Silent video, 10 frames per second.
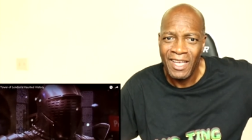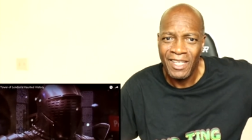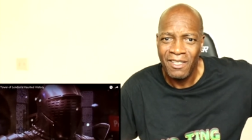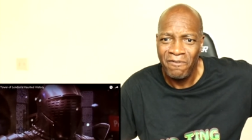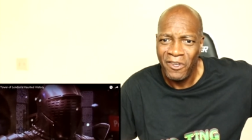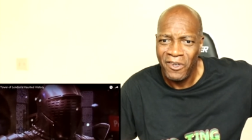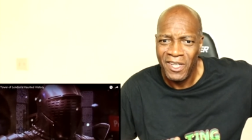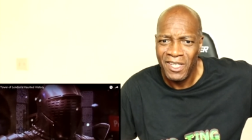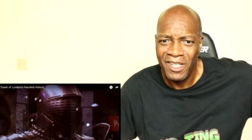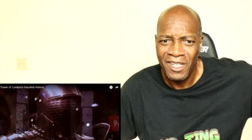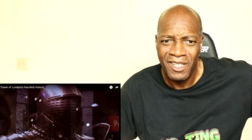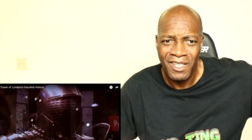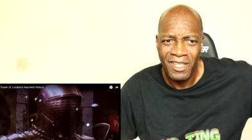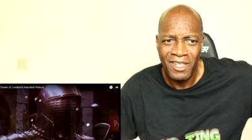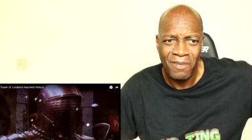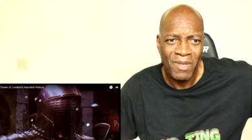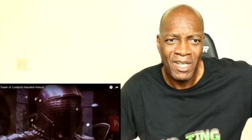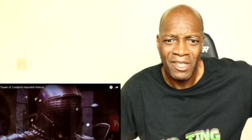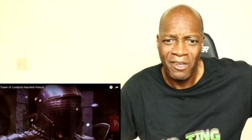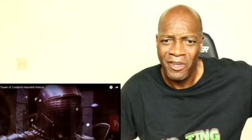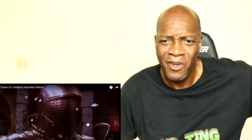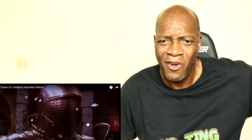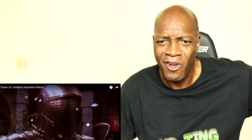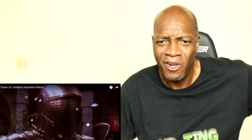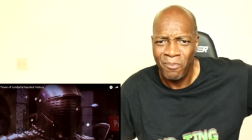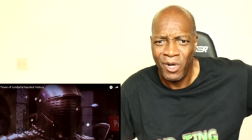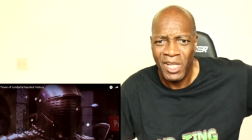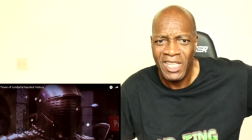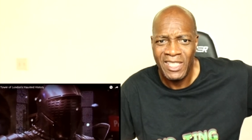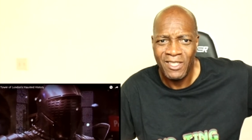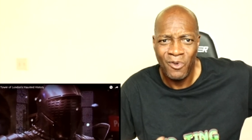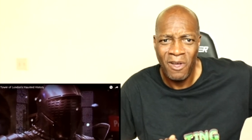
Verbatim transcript: I guess if you're in the, in the military or the police,